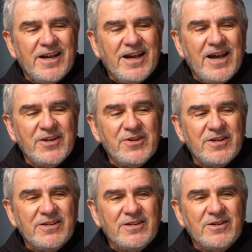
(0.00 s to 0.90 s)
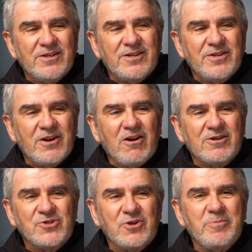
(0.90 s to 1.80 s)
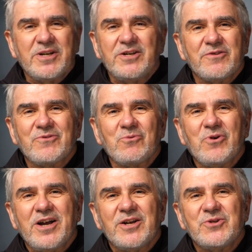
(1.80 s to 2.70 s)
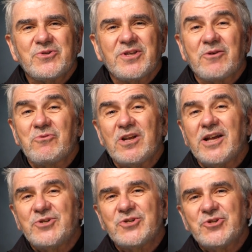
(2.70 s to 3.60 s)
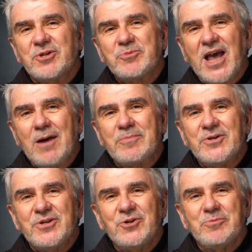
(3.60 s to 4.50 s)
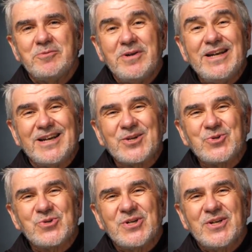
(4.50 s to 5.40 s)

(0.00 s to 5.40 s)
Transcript: And there are so many different ways that relationships happen to human beings.